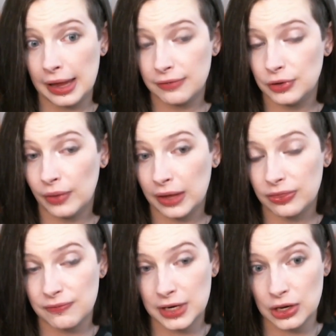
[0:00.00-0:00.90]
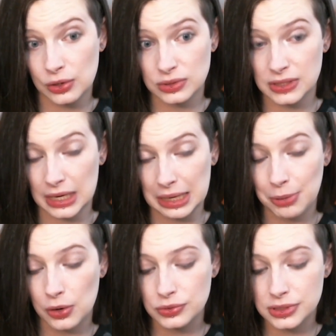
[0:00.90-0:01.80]
if you like the videos that I
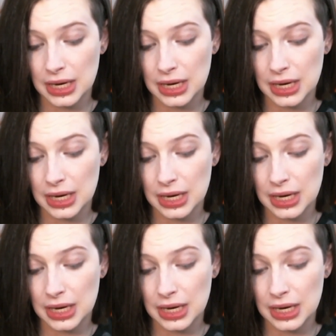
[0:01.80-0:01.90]
post,